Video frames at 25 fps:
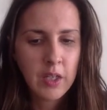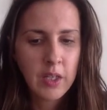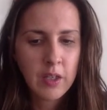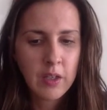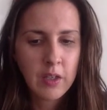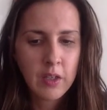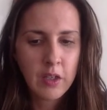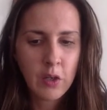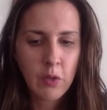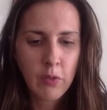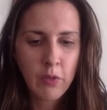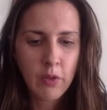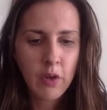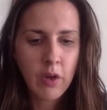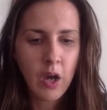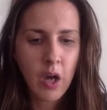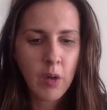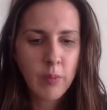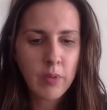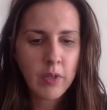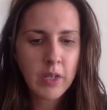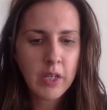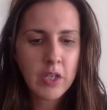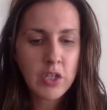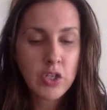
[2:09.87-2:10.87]
The
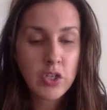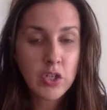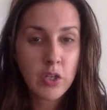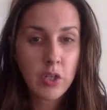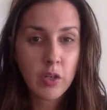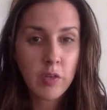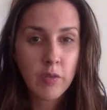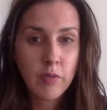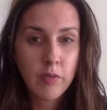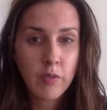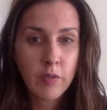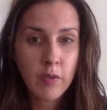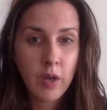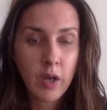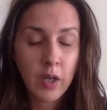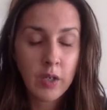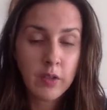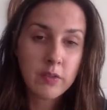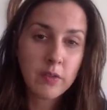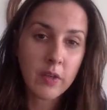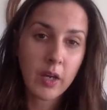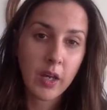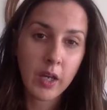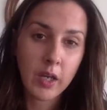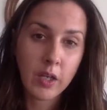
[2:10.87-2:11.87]
combination of
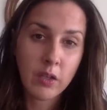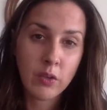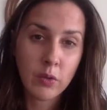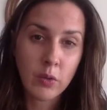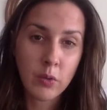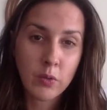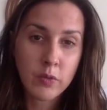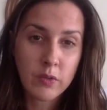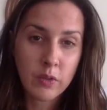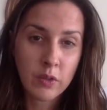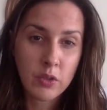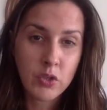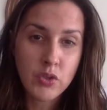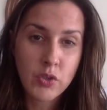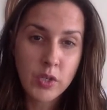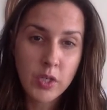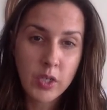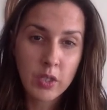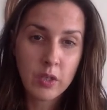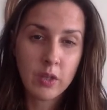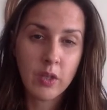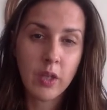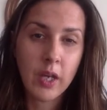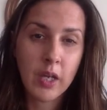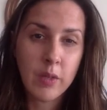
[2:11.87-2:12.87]
undiagnosed,
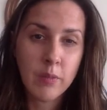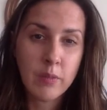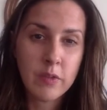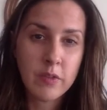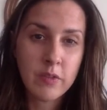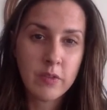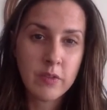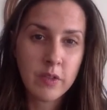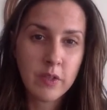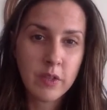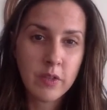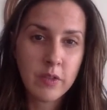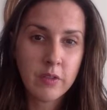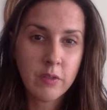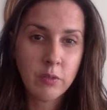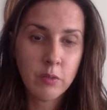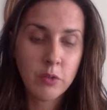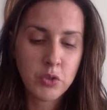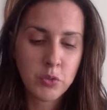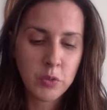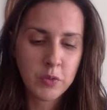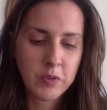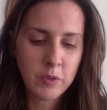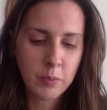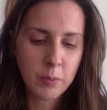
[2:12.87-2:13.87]
untreated Lyme disease,
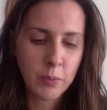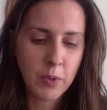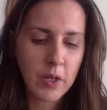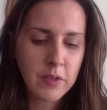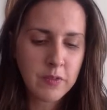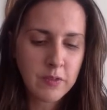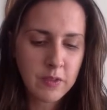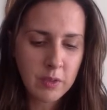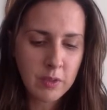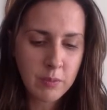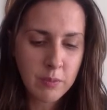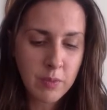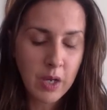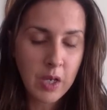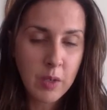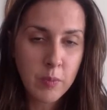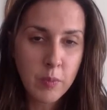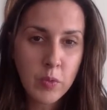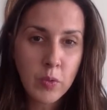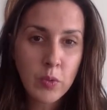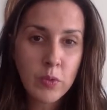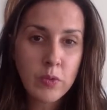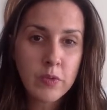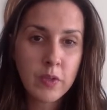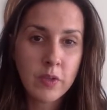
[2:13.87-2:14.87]
which was suppressing my
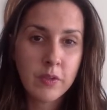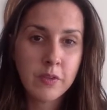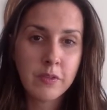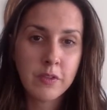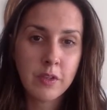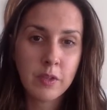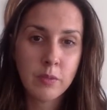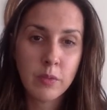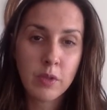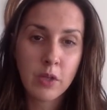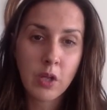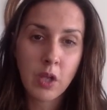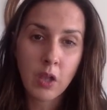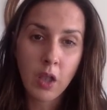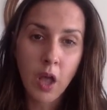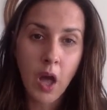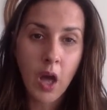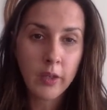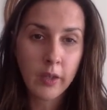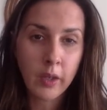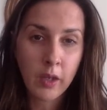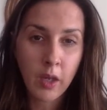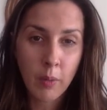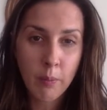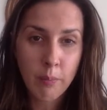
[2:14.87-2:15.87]
immune system and
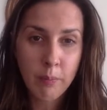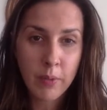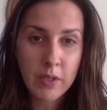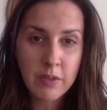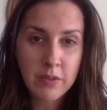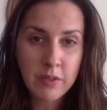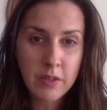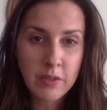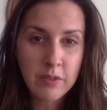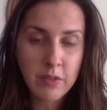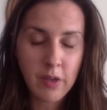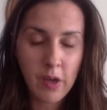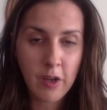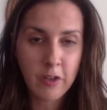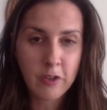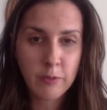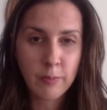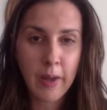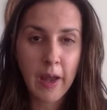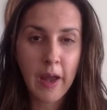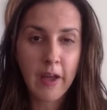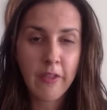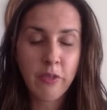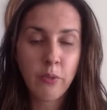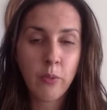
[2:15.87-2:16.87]
clogging up my detox
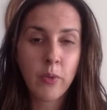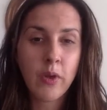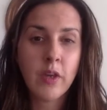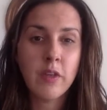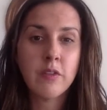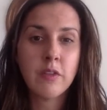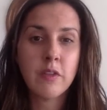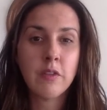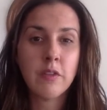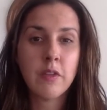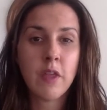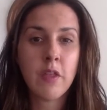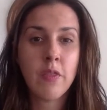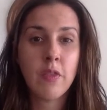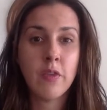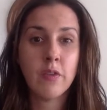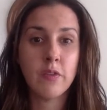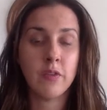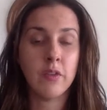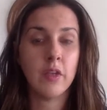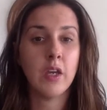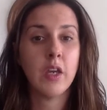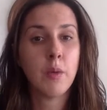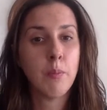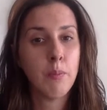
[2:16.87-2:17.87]
pathways, and then
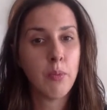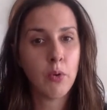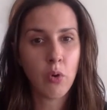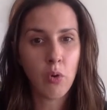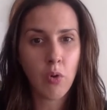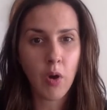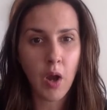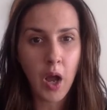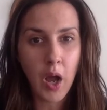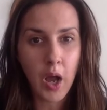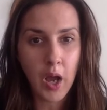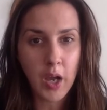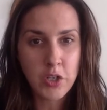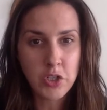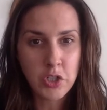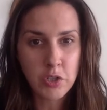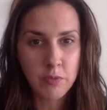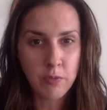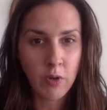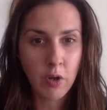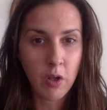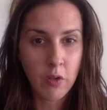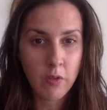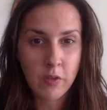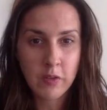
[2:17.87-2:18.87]
this barrage of
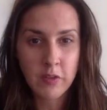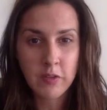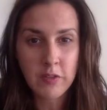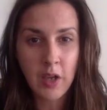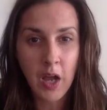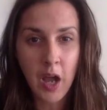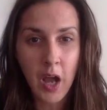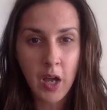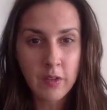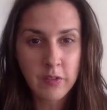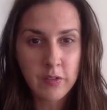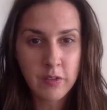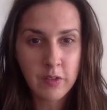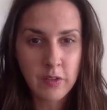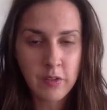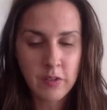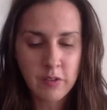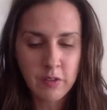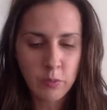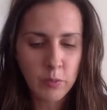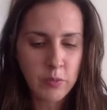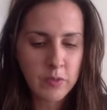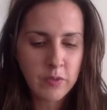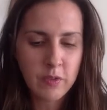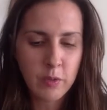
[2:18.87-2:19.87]
all these toxins,
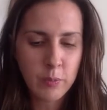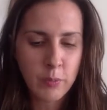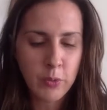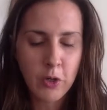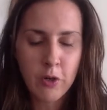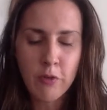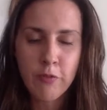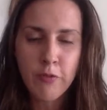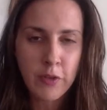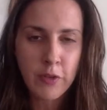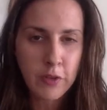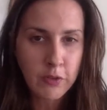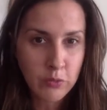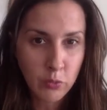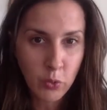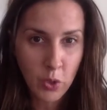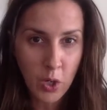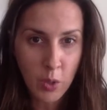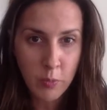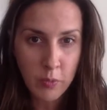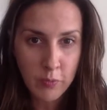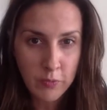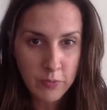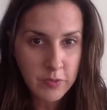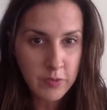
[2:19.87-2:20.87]
it was the perfect
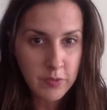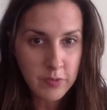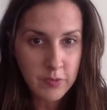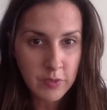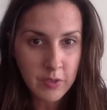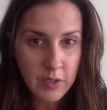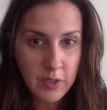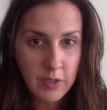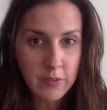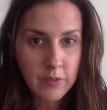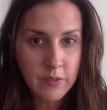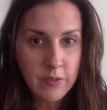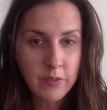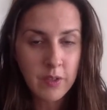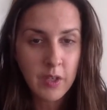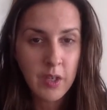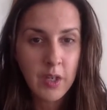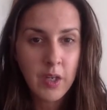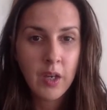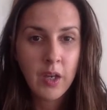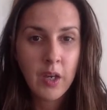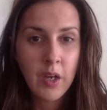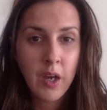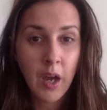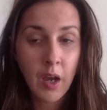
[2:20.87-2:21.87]
storm of disease.
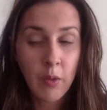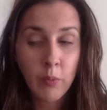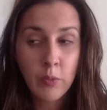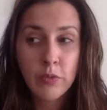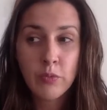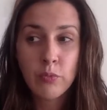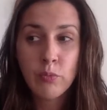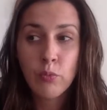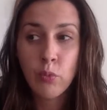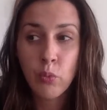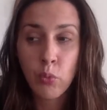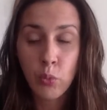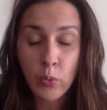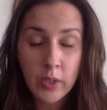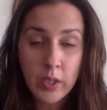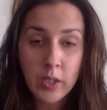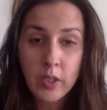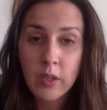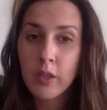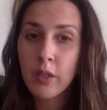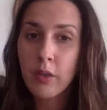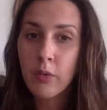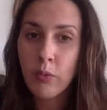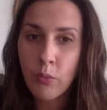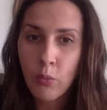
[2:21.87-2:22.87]
I was
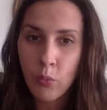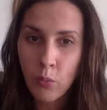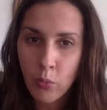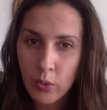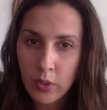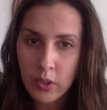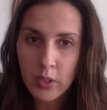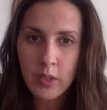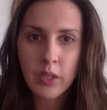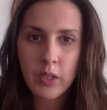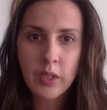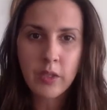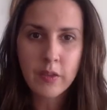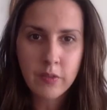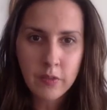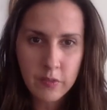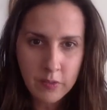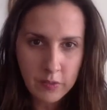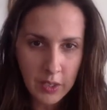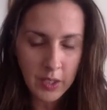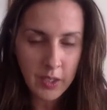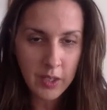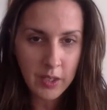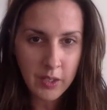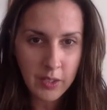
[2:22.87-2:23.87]
really, really
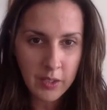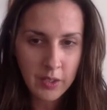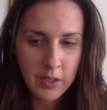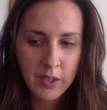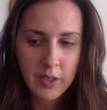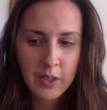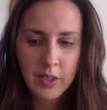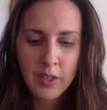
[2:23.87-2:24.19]
sick.